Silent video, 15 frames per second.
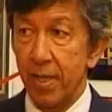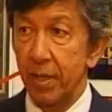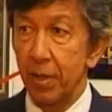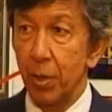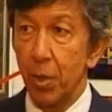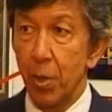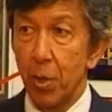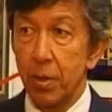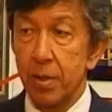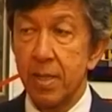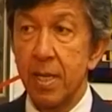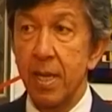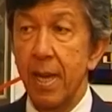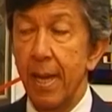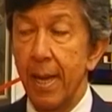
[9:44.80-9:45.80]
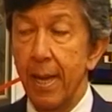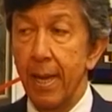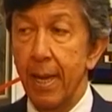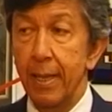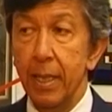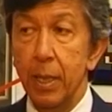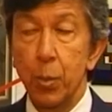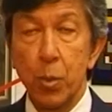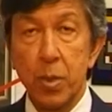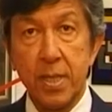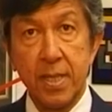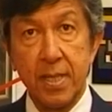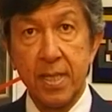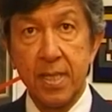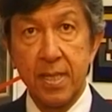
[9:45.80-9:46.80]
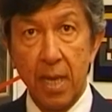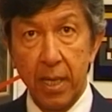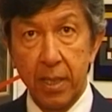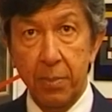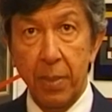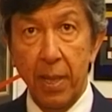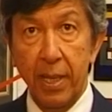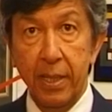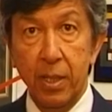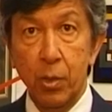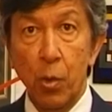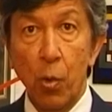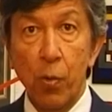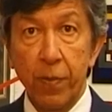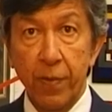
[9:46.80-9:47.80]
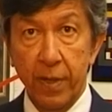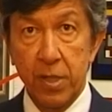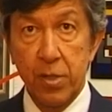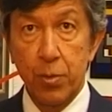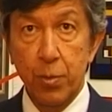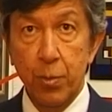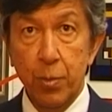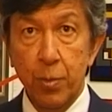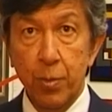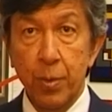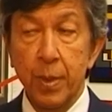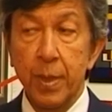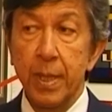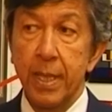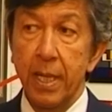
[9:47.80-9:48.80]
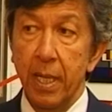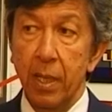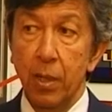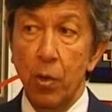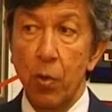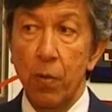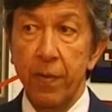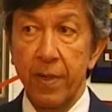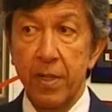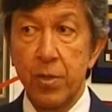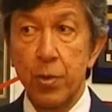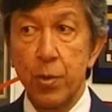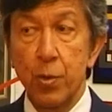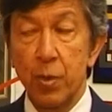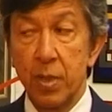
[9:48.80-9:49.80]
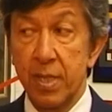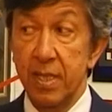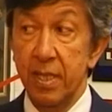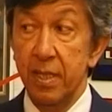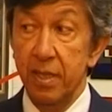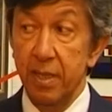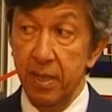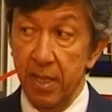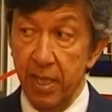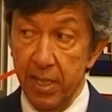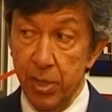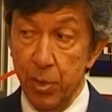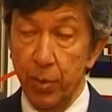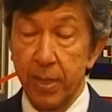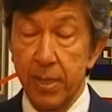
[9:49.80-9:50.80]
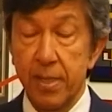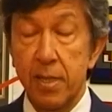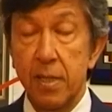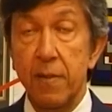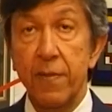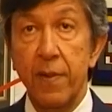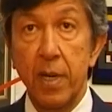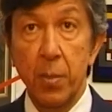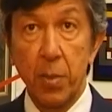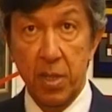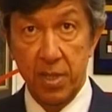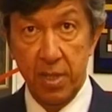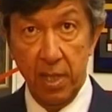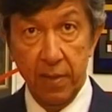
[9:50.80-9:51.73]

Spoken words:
and girls, and it was designed by Kauverzu, and Kauverzu was, as you can see, very much